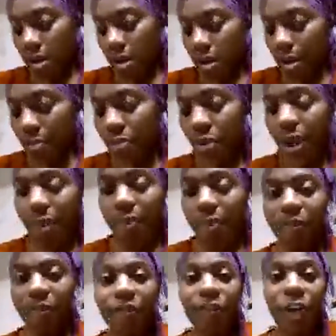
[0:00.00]
proper
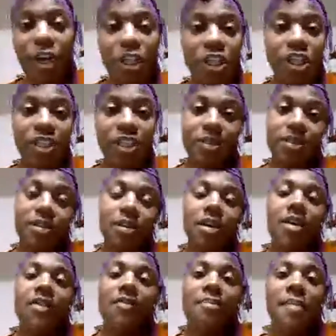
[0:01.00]
function of
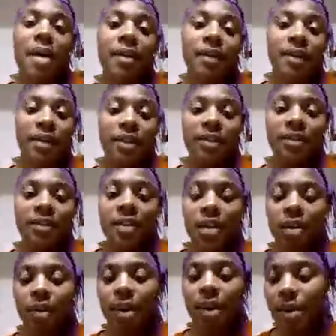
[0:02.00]
melanin.
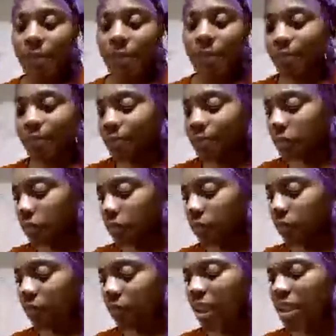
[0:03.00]
Okay.
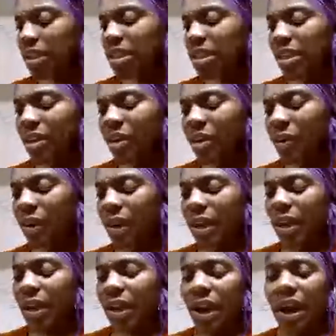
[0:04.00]
And so
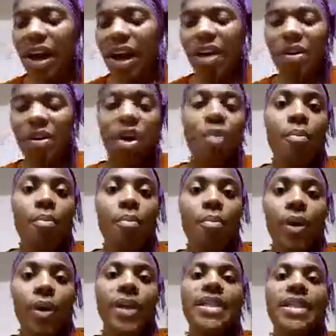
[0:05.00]
I'll go more
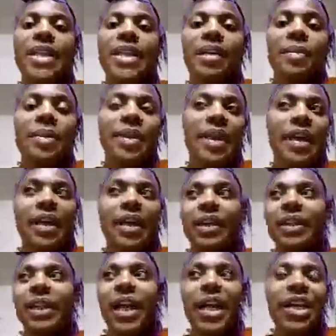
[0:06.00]
in depth at a
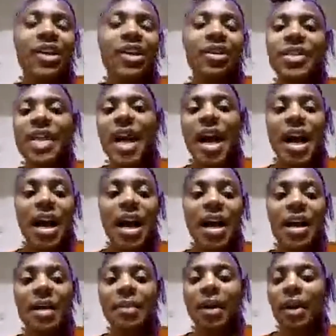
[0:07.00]
later
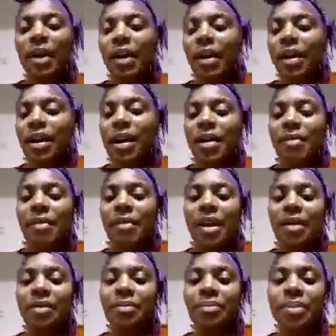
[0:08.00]
time. I
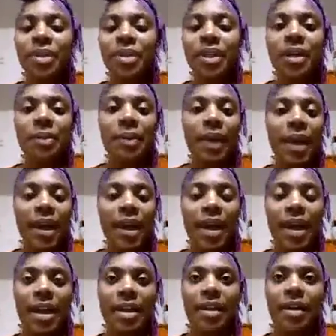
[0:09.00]
may put up
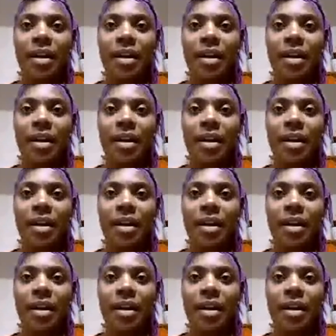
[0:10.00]
a